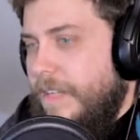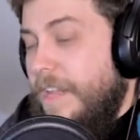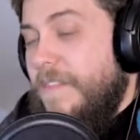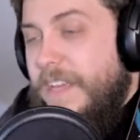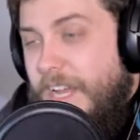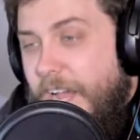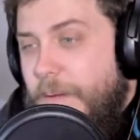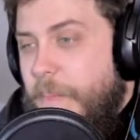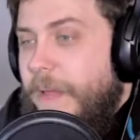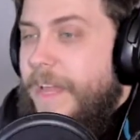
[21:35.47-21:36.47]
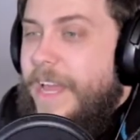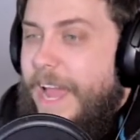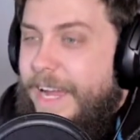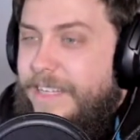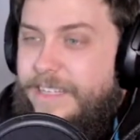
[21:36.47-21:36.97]
Even the cup
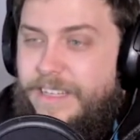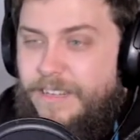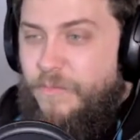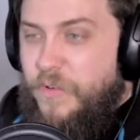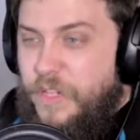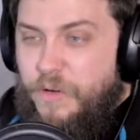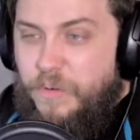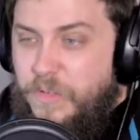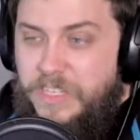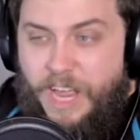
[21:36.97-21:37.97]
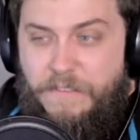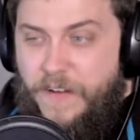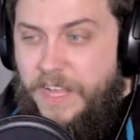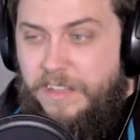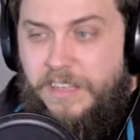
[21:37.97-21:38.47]
has really cool
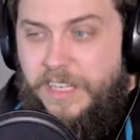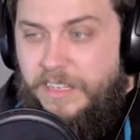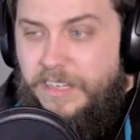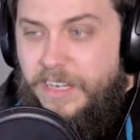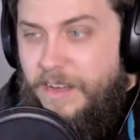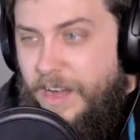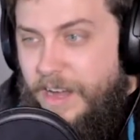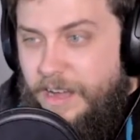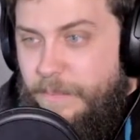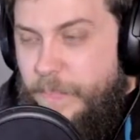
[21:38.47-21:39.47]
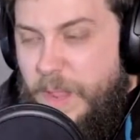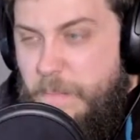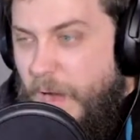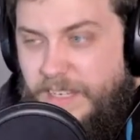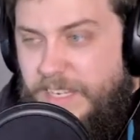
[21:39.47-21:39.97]
sci-fi looking
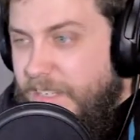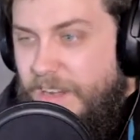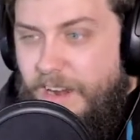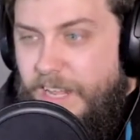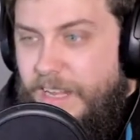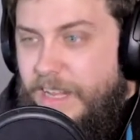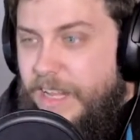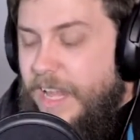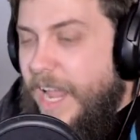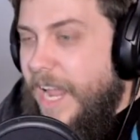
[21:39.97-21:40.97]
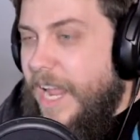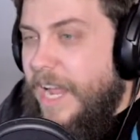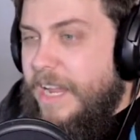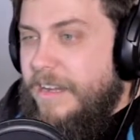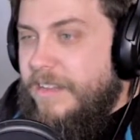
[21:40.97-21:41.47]
embossings on it,
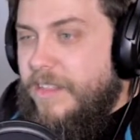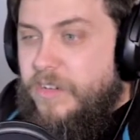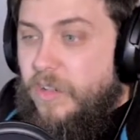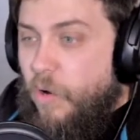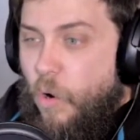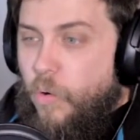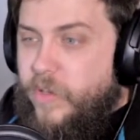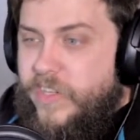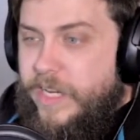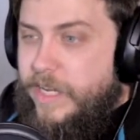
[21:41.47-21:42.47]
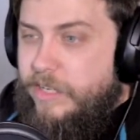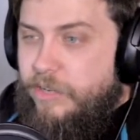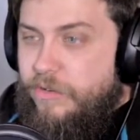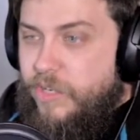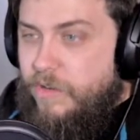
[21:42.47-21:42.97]
and there's little holes in it
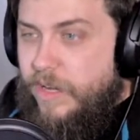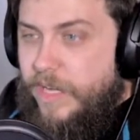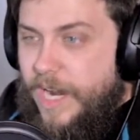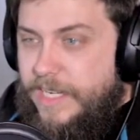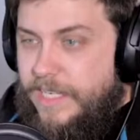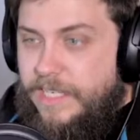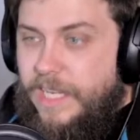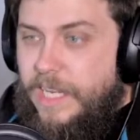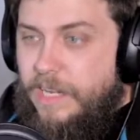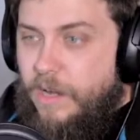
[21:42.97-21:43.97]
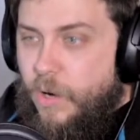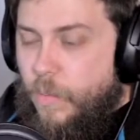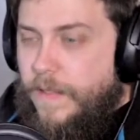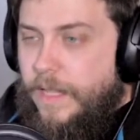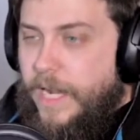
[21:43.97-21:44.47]
too, so you can kind of see
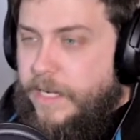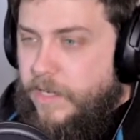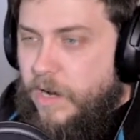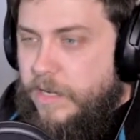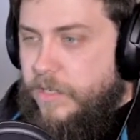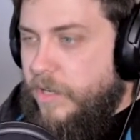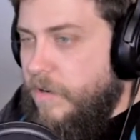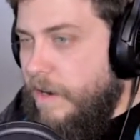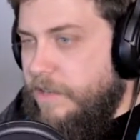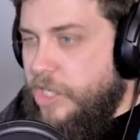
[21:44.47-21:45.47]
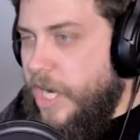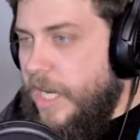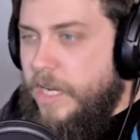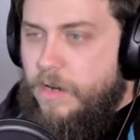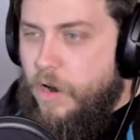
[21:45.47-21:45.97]
when the light is on, so you don't have to
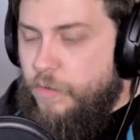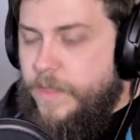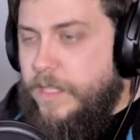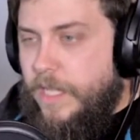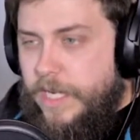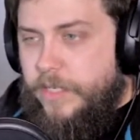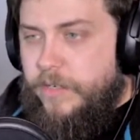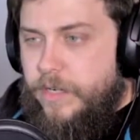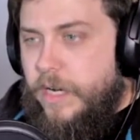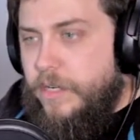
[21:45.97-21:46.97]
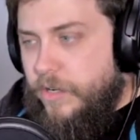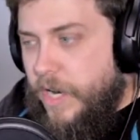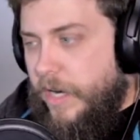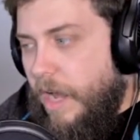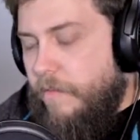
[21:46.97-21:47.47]
shake it and hope that the light turned on. You're
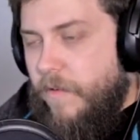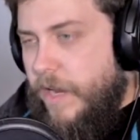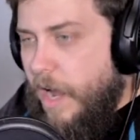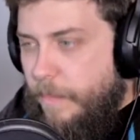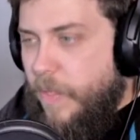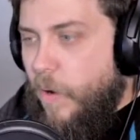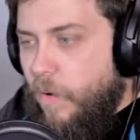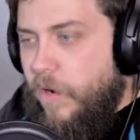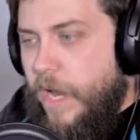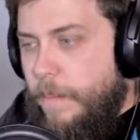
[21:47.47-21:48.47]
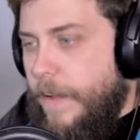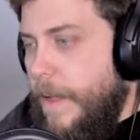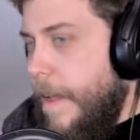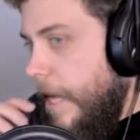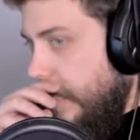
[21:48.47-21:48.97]
not covering up the whole cup,
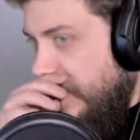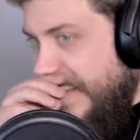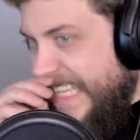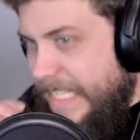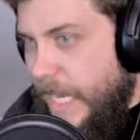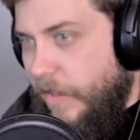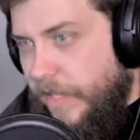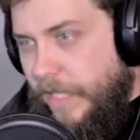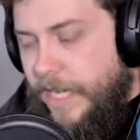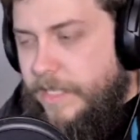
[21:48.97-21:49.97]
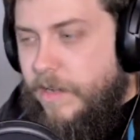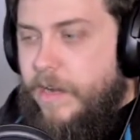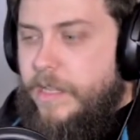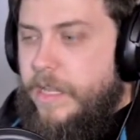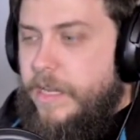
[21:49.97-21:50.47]
so you can tell that the light's
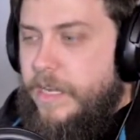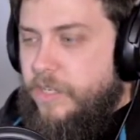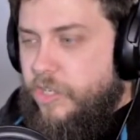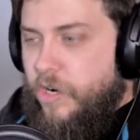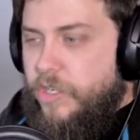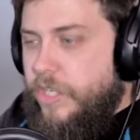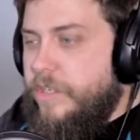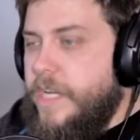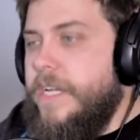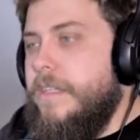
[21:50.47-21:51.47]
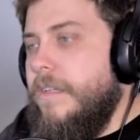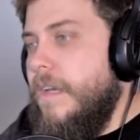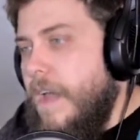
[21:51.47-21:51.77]
on, that it's charging your dice.